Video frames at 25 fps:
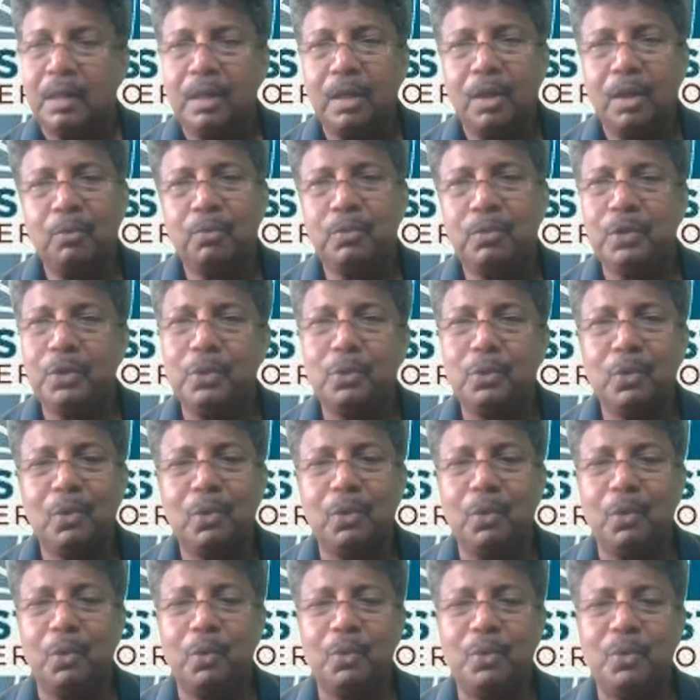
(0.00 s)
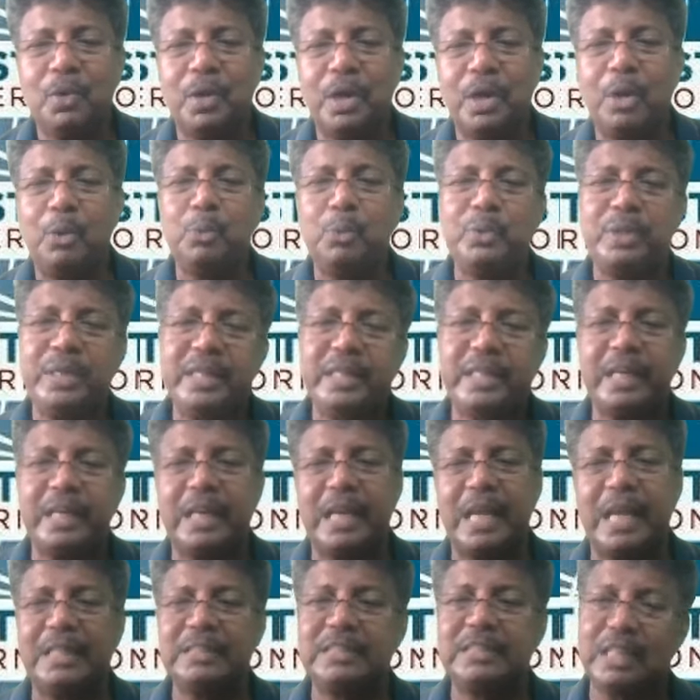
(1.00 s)
Now you know how he
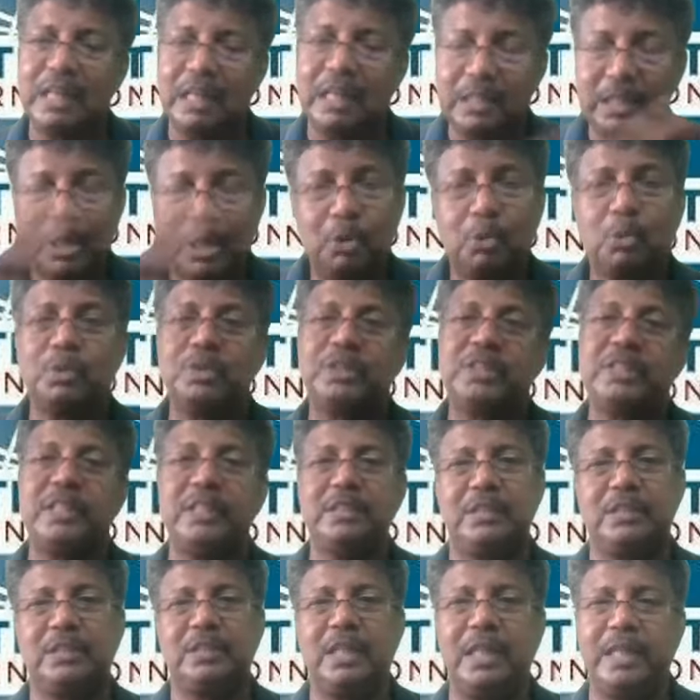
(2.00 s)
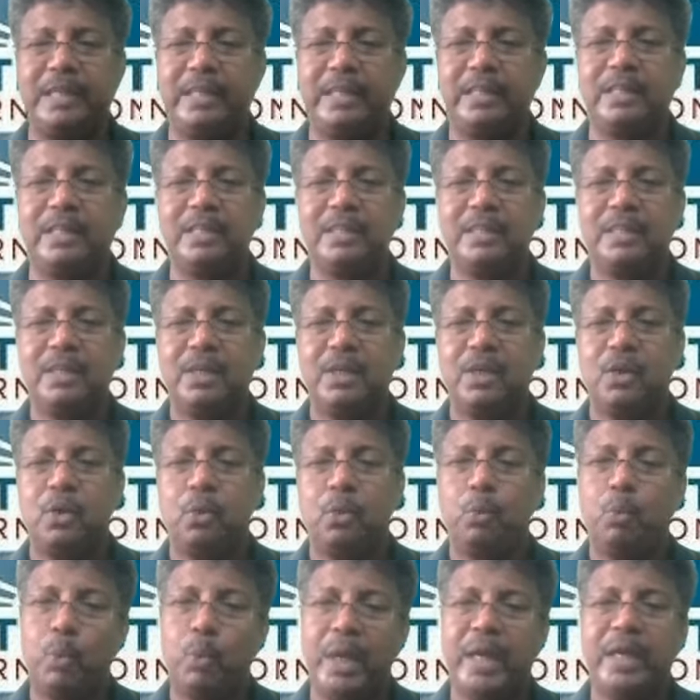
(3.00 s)
can ask other questions like
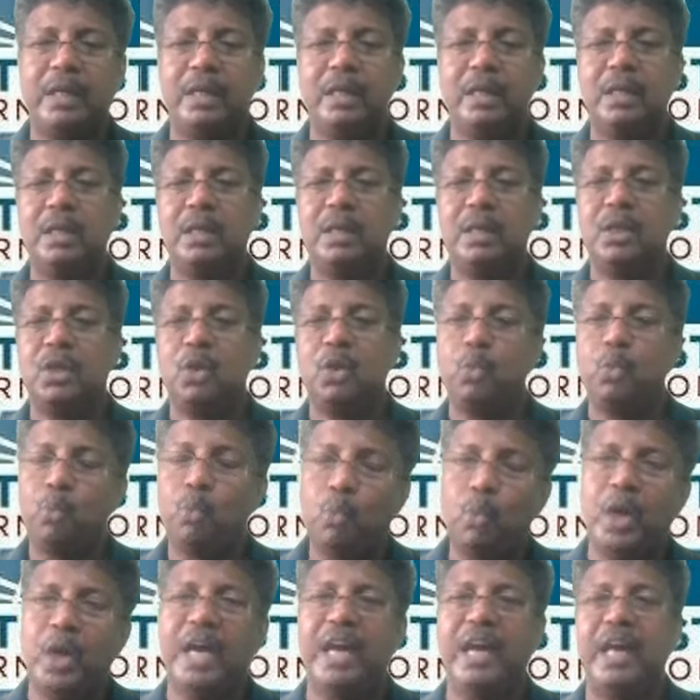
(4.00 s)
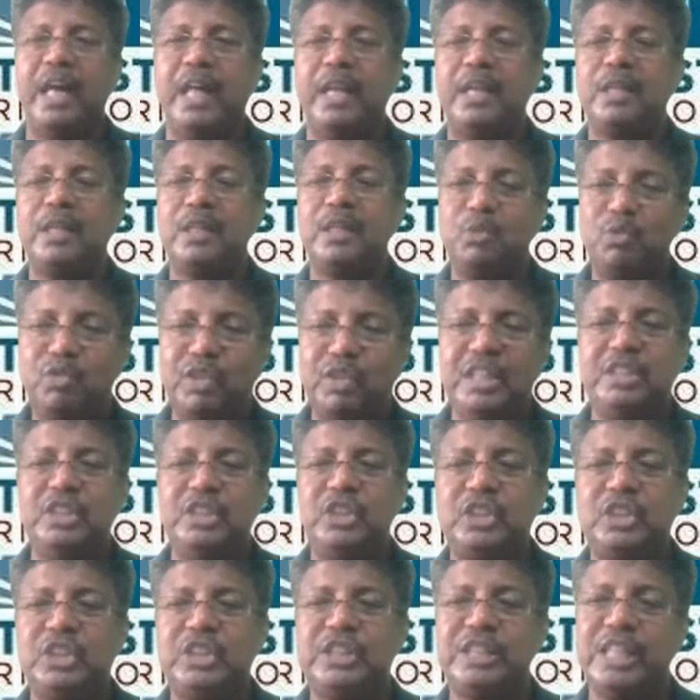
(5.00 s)
when, where,
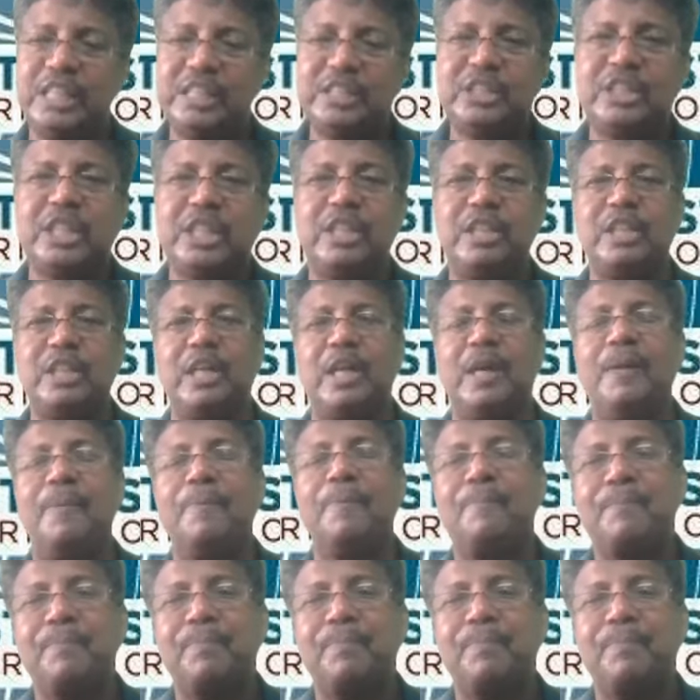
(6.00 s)
which, etc.